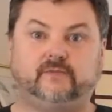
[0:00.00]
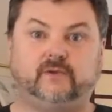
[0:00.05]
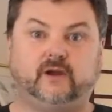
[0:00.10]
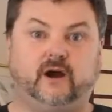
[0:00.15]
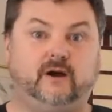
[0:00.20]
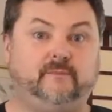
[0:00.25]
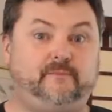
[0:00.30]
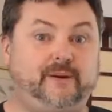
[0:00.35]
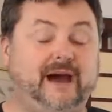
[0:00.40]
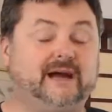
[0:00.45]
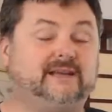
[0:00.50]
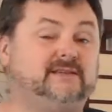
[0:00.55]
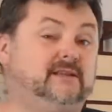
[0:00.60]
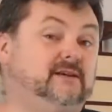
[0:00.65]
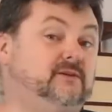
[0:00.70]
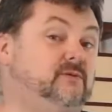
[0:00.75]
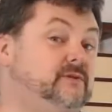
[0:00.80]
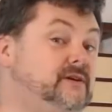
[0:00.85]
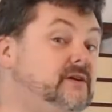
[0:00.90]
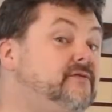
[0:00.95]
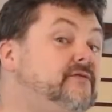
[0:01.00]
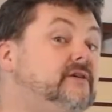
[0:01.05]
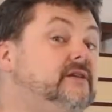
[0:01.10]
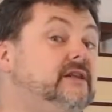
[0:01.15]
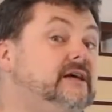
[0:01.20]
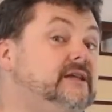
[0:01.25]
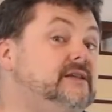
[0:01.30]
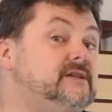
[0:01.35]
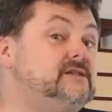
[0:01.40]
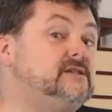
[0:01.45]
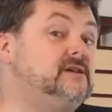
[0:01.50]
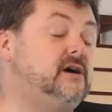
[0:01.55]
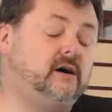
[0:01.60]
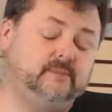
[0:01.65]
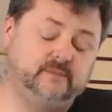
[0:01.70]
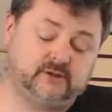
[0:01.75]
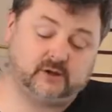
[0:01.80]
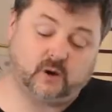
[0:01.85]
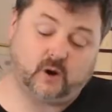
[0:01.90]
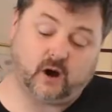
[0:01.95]
I packed a little differently this
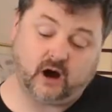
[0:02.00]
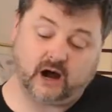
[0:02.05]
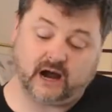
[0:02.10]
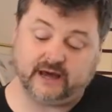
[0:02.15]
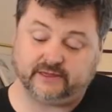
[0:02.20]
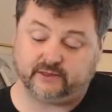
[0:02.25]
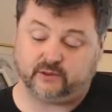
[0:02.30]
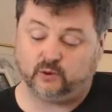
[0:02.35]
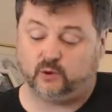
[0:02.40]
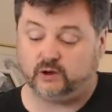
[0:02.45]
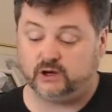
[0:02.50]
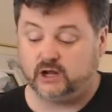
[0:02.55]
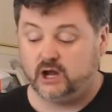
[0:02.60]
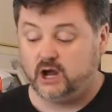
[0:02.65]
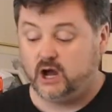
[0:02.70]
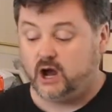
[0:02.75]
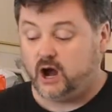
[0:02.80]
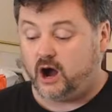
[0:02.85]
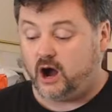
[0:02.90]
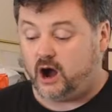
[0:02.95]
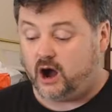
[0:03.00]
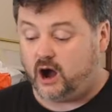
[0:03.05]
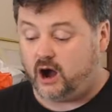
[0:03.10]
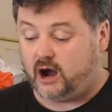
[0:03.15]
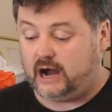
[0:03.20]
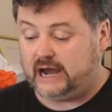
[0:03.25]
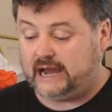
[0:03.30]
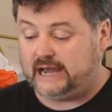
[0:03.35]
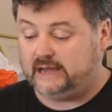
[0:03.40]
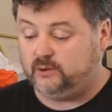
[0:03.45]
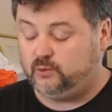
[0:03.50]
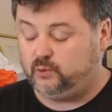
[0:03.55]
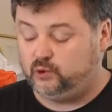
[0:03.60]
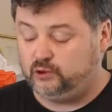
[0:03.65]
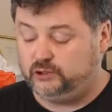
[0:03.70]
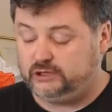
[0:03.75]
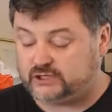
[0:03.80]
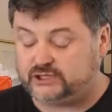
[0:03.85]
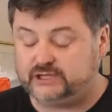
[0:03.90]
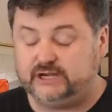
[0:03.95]
time, so I thought I
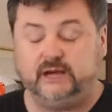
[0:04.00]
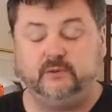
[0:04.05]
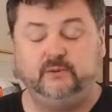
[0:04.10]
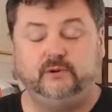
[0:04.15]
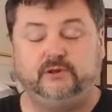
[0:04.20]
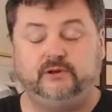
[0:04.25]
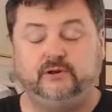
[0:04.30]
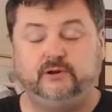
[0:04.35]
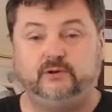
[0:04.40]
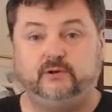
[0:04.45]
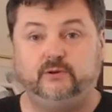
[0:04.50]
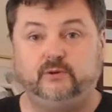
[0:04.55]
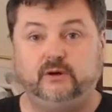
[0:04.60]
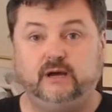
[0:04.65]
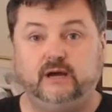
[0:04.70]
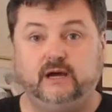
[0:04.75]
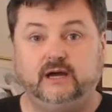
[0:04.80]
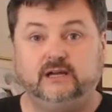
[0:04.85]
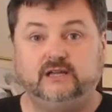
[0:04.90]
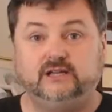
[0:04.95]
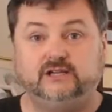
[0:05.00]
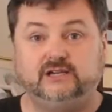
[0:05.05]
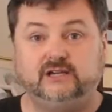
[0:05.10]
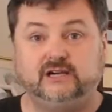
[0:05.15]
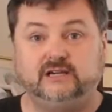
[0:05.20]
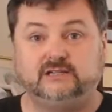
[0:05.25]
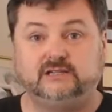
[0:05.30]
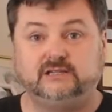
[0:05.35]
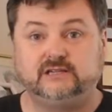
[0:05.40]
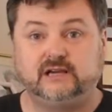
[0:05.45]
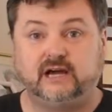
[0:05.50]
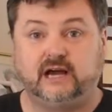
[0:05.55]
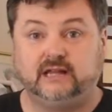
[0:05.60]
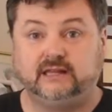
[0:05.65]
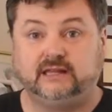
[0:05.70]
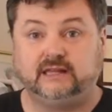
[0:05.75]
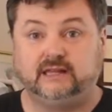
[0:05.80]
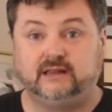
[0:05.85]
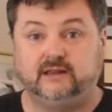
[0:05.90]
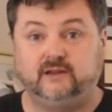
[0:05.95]
would share with you just a
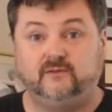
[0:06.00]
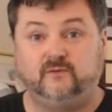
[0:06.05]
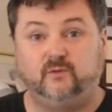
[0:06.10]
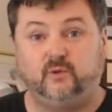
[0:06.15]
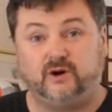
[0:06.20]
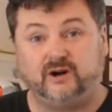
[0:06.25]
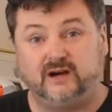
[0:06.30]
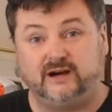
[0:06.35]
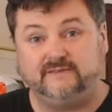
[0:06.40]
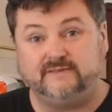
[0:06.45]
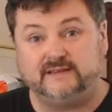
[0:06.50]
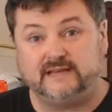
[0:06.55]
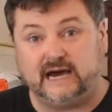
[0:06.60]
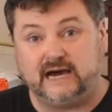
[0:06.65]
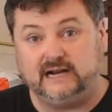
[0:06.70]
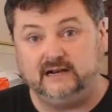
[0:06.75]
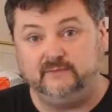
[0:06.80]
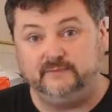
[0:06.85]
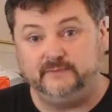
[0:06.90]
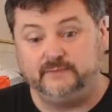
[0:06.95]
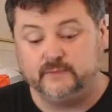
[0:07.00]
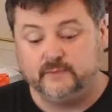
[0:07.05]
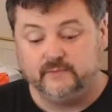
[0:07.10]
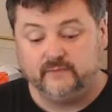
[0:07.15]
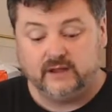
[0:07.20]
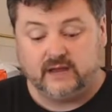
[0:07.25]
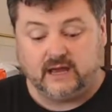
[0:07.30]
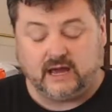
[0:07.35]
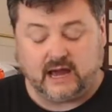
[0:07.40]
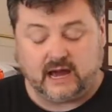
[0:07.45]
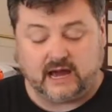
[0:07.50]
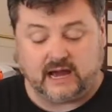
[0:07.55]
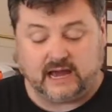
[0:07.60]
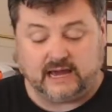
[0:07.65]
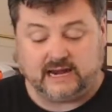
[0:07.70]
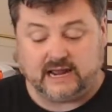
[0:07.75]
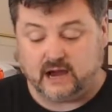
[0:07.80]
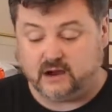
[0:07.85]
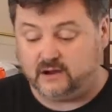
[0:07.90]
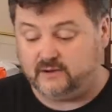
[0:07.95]
little of what I've done
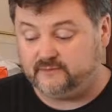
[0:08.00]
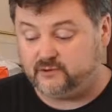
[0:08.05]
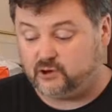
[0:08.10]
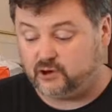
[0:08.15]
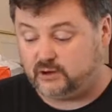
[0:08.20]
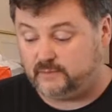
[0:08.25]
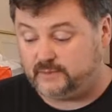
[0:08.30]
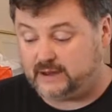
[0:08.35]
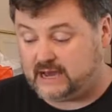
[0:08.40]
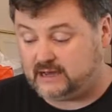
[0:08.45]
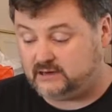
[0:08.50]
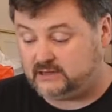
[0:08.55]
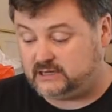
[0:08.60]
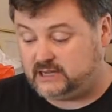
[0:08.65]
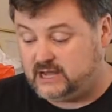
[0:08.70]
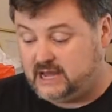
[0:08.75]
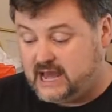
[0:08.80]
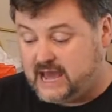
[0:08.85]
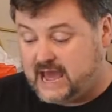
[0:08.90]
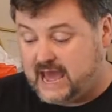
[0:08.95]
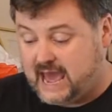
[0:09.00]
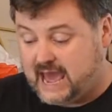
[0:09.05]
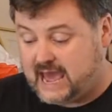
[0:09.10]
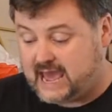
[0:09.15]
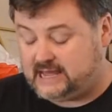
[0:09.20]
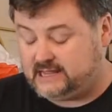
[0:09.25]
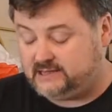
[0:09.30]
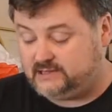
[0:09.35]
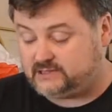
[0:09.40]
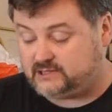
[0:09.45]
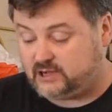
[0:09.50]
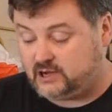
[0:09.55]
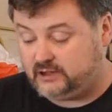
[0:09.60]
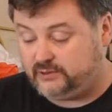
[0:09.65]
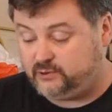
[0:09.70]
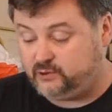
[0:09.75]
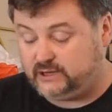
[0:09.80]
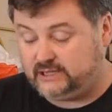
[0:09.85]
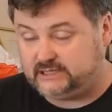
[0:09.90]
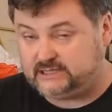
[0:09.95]
and how I've gone about it. And I
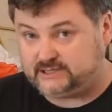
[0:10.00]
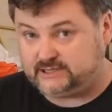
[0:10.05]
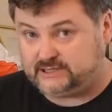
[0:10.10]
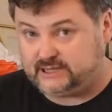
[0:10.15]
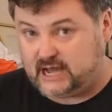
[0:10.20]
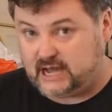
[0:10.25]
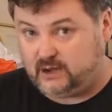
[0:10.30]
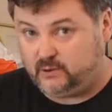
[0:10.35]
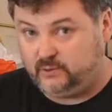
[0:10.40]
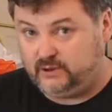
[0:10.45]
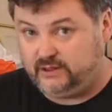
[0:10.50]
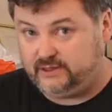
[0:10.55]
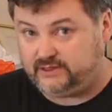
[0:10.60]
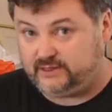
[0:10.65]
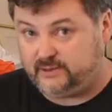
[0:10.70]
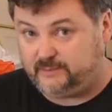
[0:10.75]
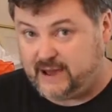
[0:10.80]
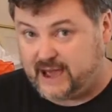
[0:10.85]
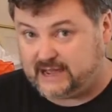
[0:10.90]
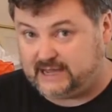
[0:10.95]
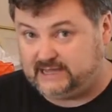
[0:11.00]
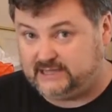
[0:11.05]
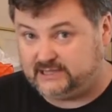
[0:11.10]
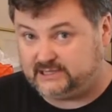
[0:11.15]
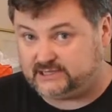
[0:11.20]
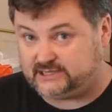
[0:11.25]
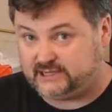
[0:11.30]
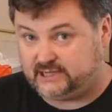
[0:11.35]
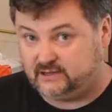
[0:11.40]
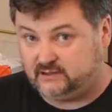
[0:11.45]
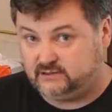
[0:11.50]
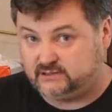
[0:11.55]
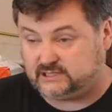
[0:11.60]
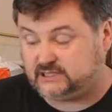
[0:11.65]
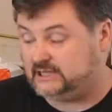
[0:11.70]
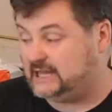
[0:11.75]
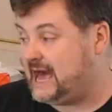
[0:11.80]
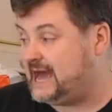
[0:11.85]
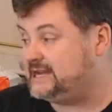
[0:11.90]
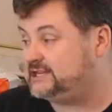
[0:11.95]
thought I'd start with the packing cell
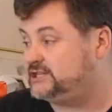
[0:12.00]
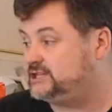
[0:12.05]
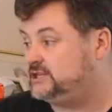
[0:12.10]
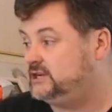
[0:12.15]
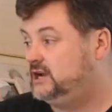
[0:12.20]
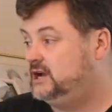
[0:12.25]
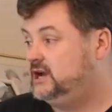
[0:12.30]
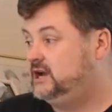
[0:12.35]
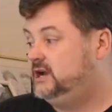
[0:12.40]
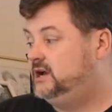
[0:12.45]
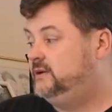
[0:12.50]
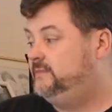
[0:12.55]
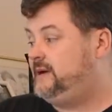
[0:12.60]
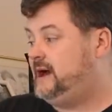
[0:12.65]
/